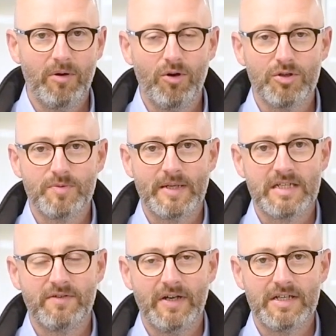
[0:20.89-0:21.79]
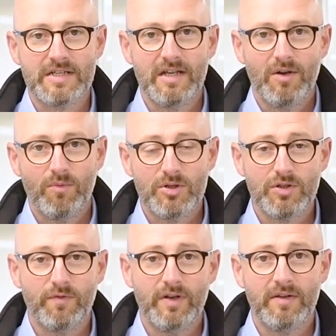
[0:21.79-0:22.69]
automatic device which
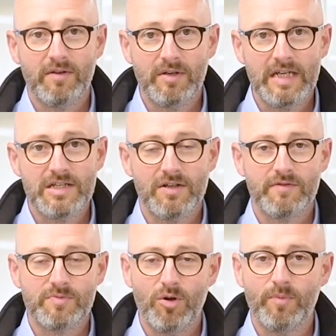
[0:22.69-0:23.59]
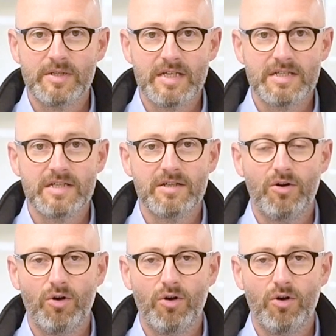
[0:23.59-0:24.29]
will fit the needs of small businesses